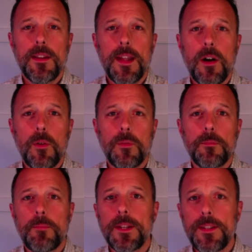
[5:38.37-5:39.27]
Now,
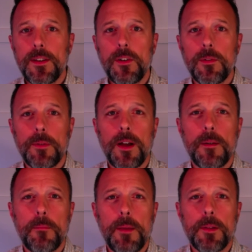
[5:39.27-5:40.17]
big deal.
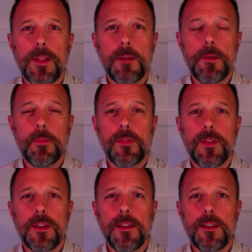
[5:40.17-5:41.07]
Maybe a lot of people are
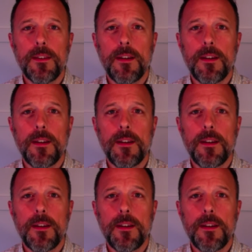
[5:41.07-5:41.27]
thinking